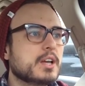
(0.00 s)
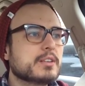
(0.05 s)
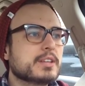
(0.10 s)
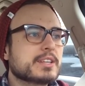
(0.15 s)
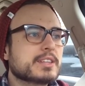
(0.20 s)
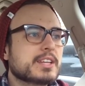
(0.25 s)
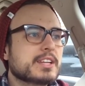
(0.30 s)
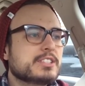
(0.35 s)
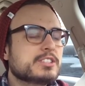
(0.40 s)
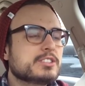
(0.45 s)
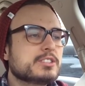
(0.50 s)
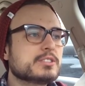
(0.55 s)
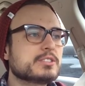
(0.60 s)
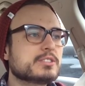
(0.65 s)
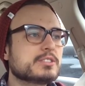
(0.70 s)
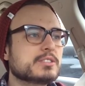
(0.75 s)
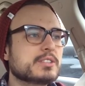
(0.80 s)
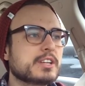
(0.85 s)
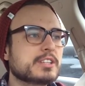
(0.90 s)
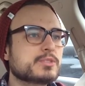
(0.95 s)
Like that's
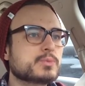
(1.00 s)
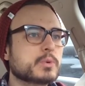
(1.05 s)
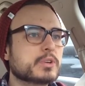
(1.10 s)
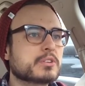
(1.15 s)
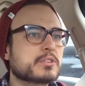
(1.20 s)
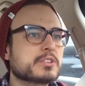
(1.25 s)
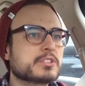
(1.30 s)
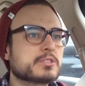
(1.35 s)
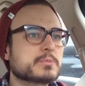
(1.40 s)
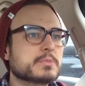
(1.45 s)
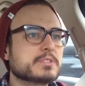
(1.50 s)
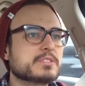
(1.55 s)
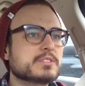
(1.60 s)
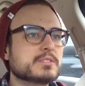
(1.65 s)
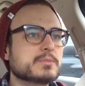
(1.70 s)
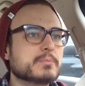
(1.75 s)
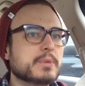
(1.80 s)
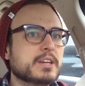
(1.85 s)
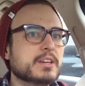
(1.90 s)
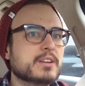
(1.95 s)
just that's what Christmas
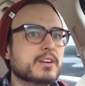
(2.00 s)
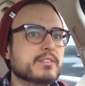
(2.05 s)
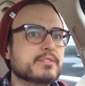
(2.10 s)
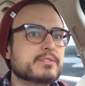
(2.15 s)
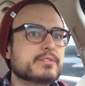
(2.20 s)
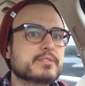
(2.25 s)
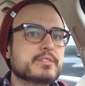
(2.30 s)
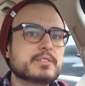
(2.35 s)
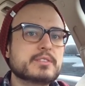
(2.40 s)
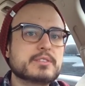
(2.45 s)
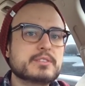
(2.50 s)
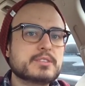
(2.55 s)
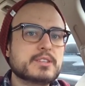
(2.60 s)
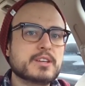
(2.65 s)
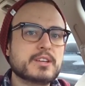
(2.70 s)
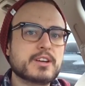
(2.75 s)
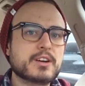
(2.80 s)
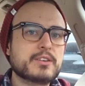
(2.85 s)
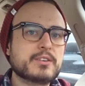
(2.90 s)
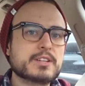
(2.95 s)
is made of.
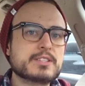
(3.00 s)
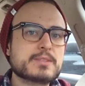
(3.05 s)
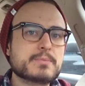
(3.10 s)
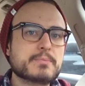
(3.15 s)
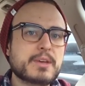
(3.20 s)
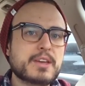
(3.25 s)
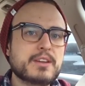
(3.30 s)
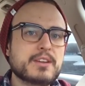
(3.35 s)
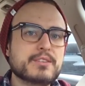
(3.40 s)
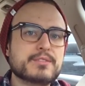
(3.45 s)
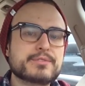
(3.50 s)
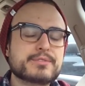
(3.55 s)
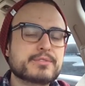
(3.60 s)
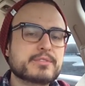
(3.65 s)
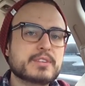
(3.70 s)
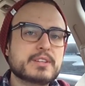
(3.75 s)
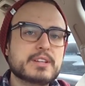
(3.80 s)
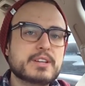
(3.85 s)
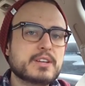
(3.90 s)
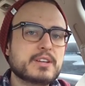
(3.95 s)
You know, it's made of
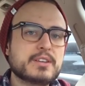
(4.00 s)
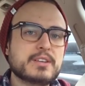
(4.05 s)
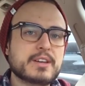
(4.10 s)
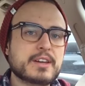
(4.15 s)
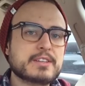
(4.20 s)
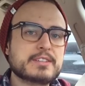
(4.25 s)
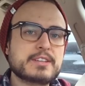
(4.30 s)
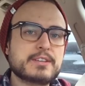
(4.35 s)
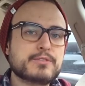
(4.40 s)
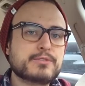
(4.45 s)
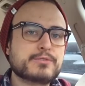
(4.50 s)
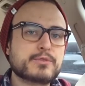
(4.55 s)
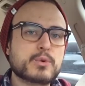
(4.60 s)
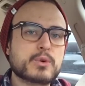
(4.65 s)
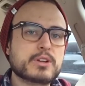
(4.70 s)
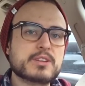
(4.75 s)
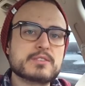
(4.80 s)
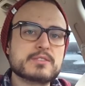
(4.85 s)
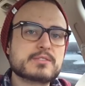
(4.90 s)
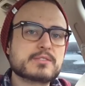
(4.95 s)

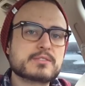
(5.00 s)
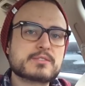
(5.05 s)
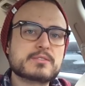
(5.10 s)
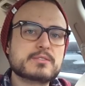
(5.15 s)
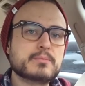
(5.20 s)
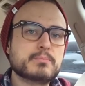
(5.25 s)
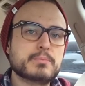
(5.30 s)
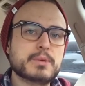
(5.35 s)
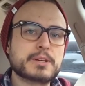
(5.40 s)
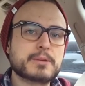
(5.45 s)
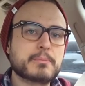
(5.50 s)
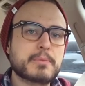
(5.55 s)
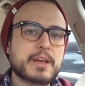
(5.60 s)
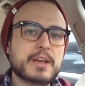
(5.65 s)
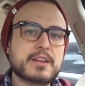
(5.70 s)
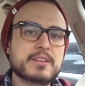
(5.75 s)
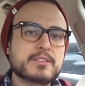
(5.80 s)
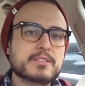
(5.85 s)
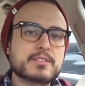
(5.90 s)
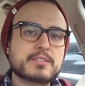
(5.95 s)
1940s big
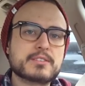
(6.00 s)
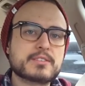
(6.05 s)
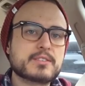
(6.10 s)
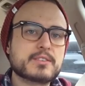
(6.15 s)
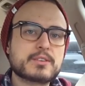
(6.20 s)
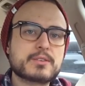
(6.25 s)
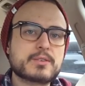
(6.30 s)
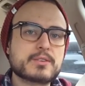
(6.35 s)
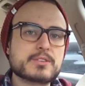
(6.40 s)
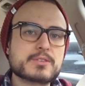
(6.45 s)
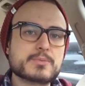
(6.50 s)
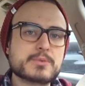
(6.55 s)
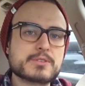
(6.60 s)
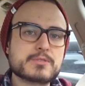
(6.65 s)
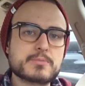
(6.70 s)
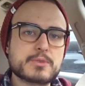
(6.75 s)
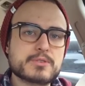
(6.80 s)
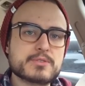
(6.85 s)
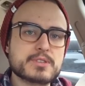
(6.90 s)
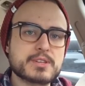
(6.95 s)
band
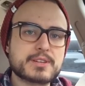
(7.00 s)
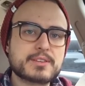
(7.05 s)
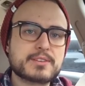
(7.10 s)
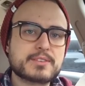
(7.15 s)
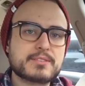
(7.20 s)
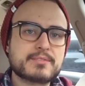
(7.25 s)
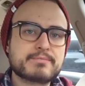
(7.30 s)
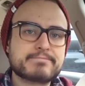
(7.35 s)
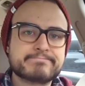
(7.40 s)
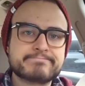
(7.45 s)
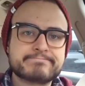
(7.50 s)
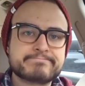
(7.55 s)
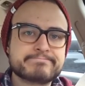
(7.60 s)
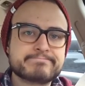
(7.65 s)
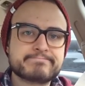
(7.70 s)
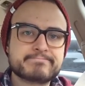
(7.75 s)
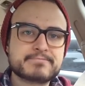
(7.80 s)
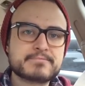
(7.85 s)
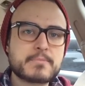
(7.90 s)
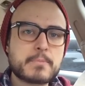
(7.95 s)
Christmas music.
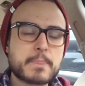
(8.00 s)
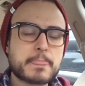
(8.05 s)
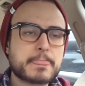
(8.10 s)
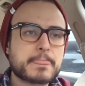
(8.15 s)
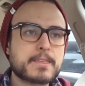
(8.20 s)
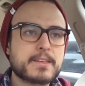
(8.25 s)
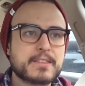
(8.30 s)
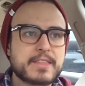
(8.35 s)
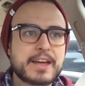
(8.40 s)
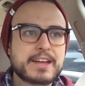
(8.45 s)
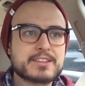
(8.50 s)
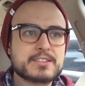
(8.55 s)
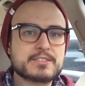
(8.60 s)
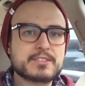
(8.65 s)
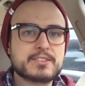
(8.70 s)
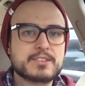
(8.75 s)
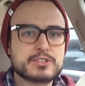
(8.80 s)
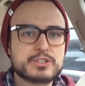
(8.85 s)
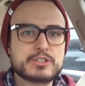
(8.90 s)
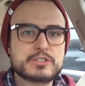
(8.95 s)
That
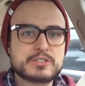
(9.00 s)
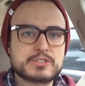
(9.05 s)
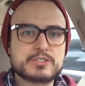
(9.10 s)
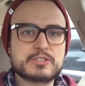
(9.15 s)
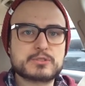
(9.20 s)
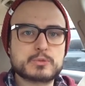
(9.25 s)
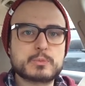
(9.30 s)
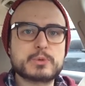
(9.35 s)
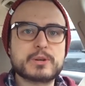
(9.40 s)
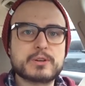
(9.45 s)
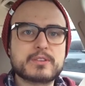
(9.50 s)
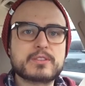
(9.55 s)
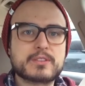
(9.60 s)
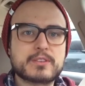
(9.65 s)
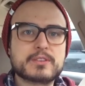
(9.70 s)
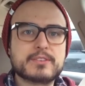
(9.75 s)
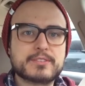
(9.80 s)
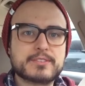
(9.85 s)
and Jesus' birth.